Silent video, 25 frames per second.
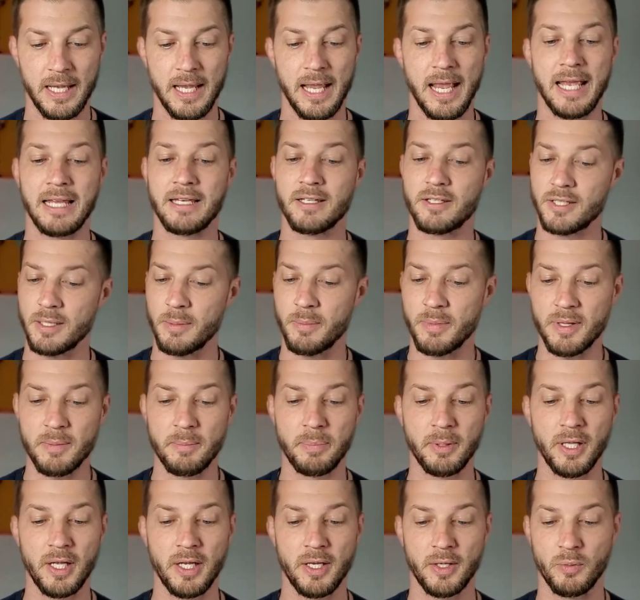and some of the
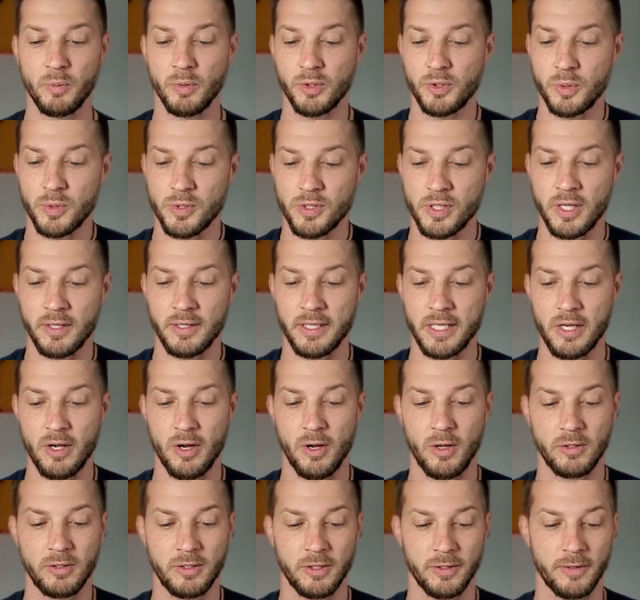blood which was on the
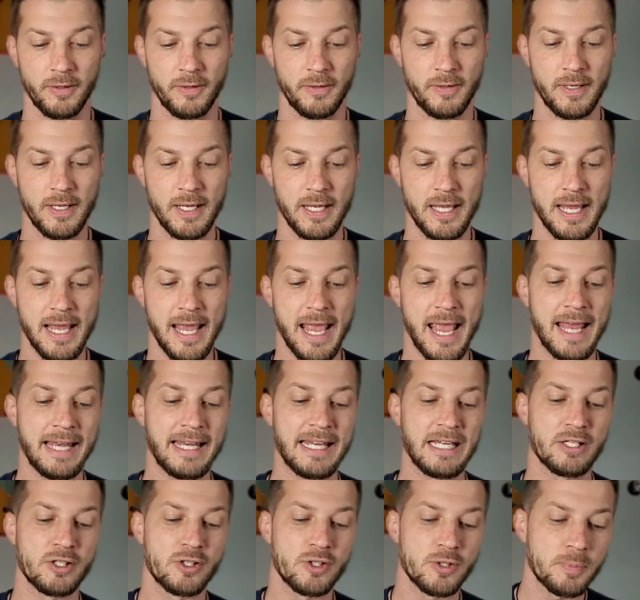altar, and
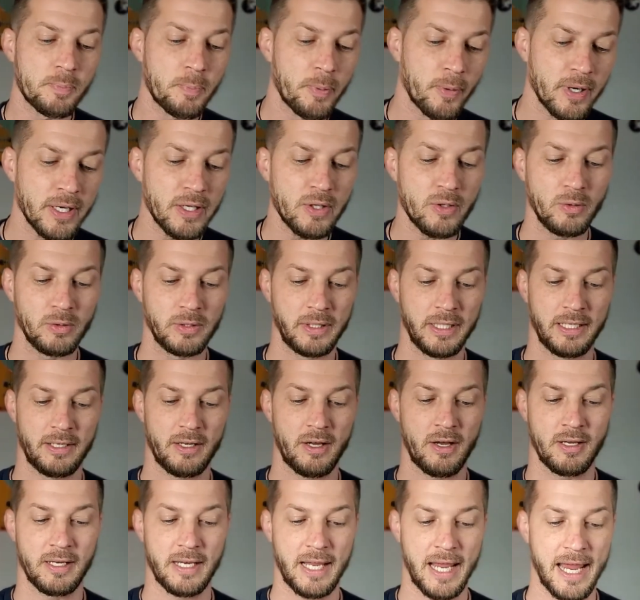he sprinkled it
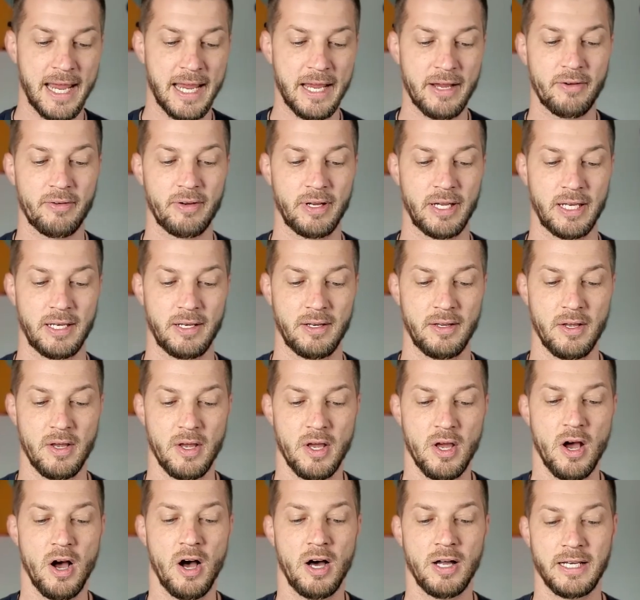on Aaron,
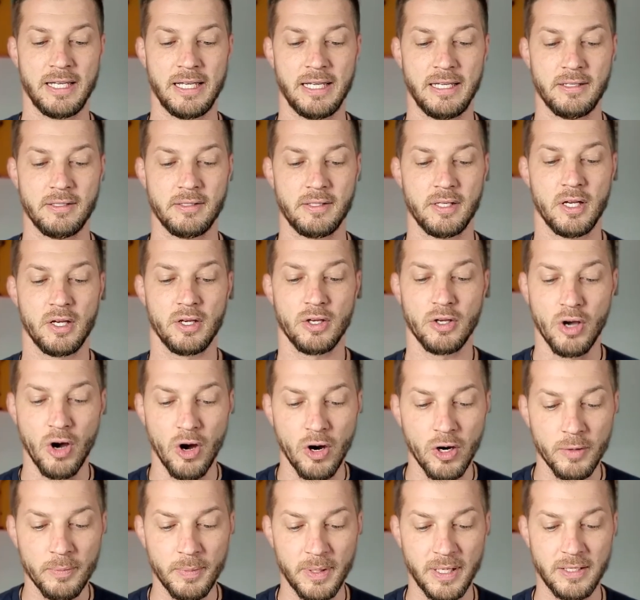on his
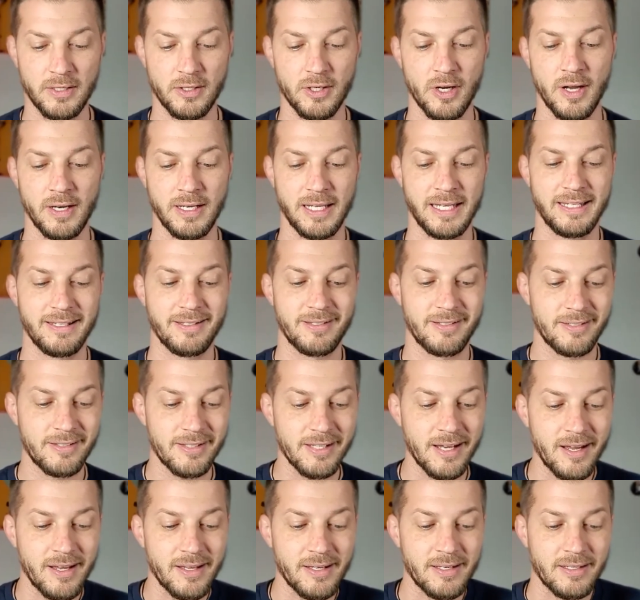garments, on his
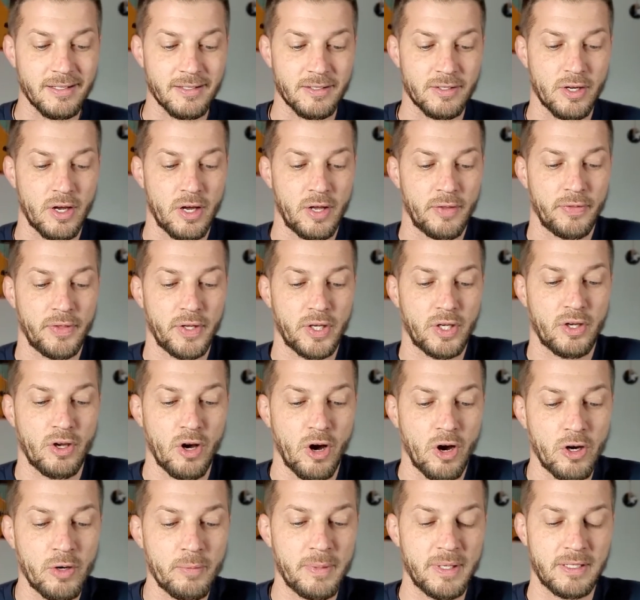sons, on the
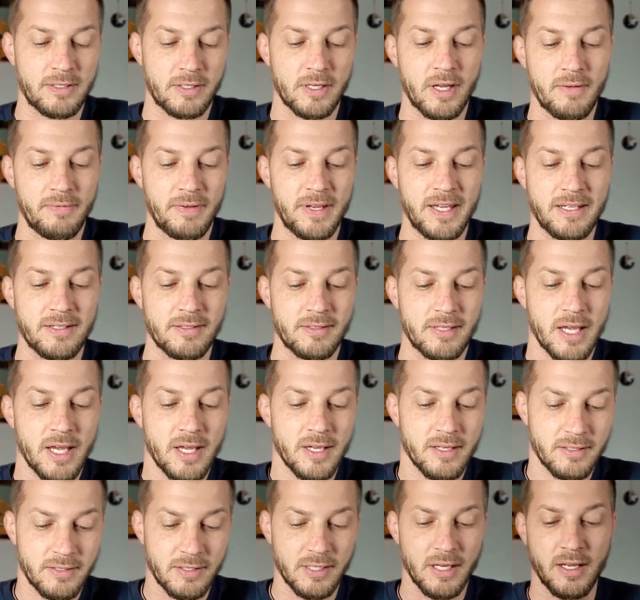garments of his
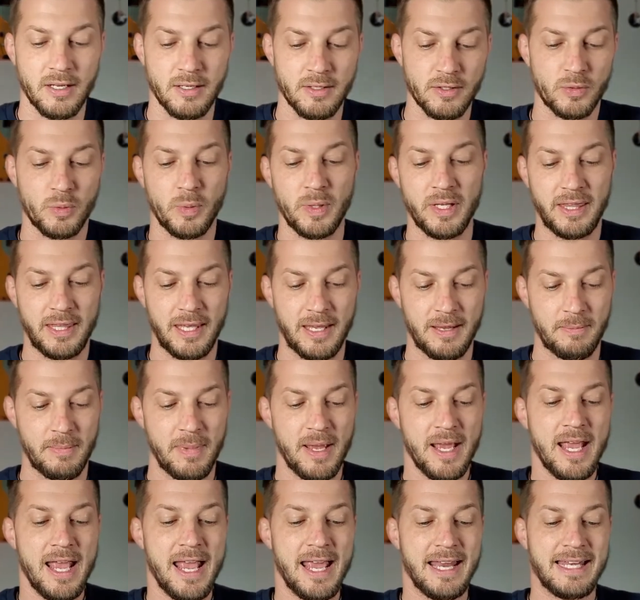sons with him.
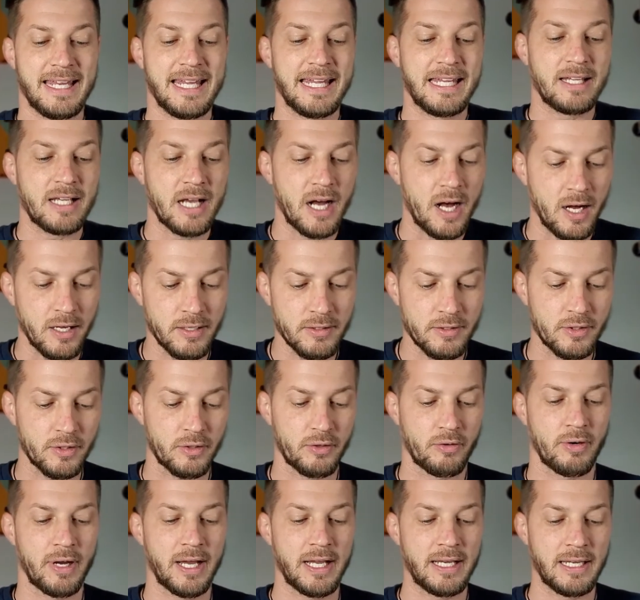And he
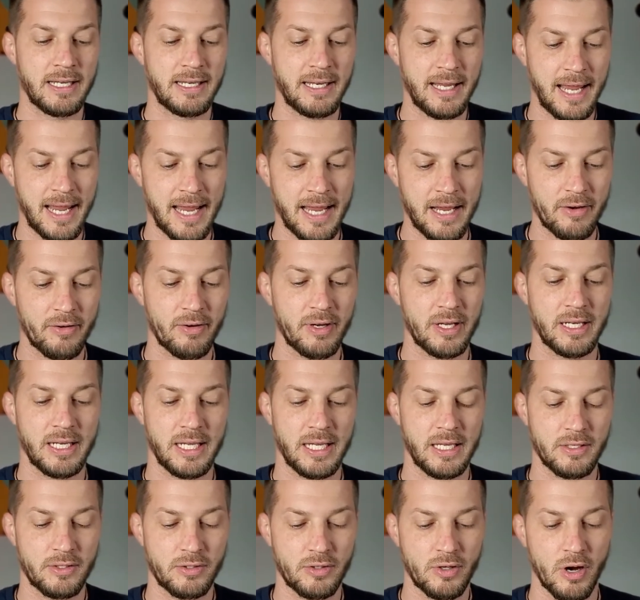consecrated Aaron,
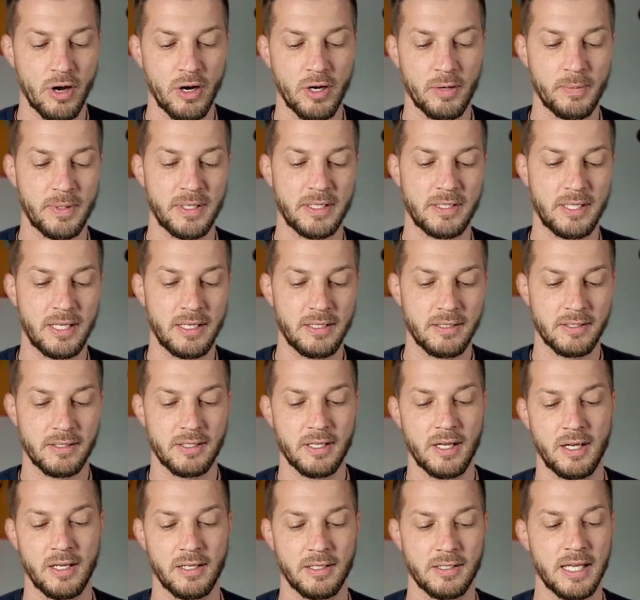his garments, his
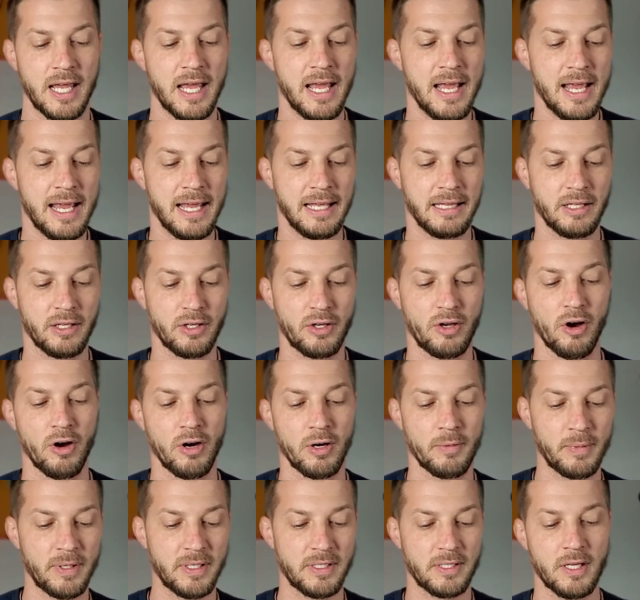sons, and the
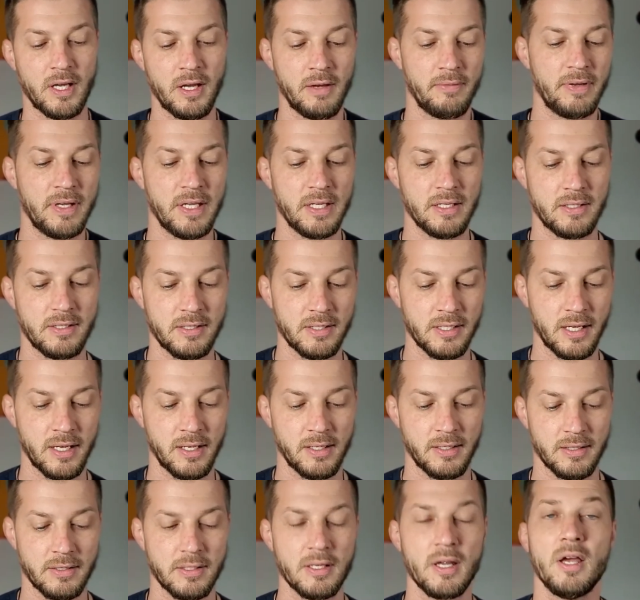garments of his
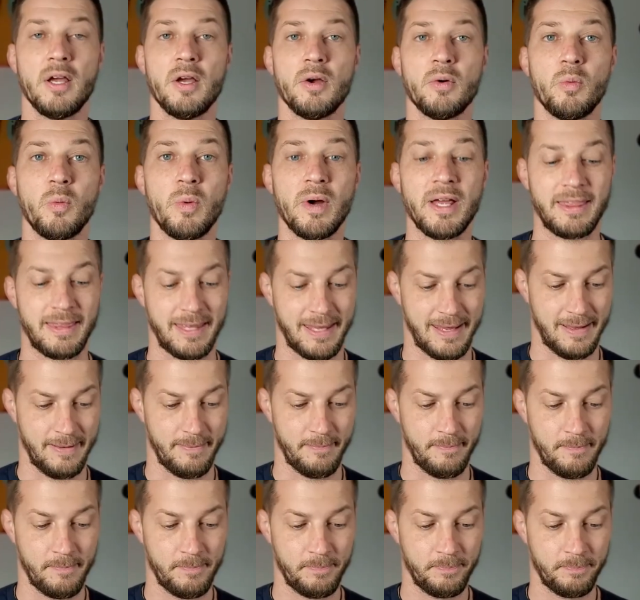sons with
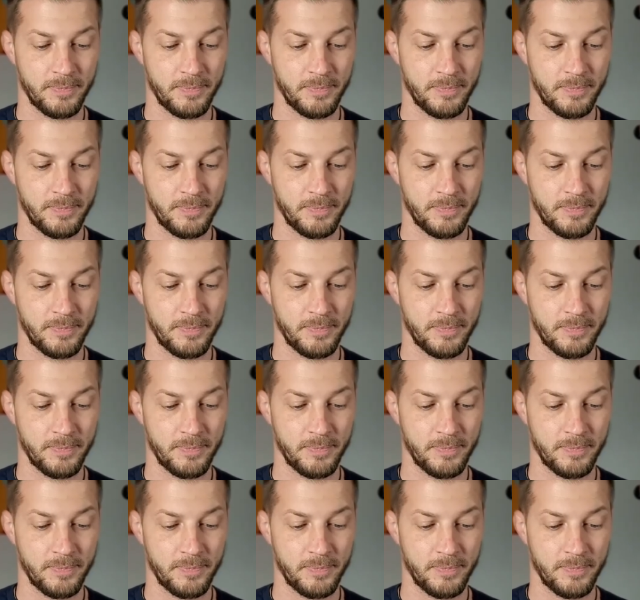him.